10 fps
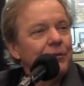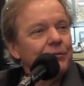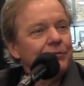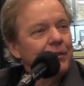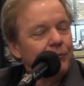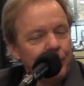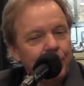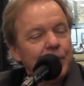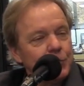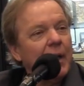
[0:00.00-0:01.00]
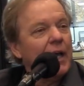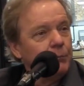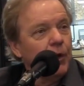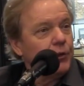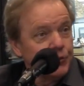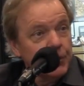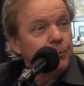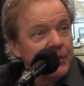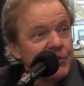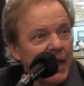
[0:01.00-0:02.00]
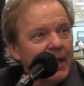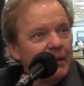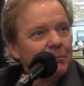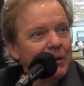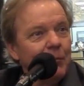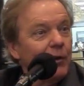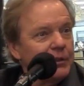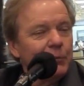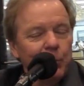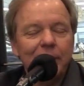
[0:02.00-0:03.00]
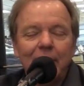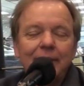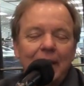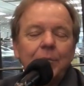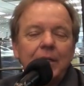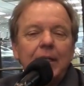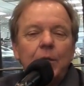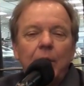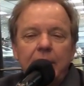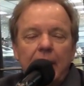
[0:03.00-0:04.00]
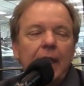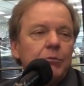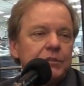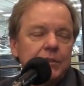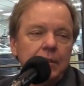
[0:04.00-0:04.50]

you finish behind Mark, you should have been second. But Mark didn't win that day. But anyway, yeah, that was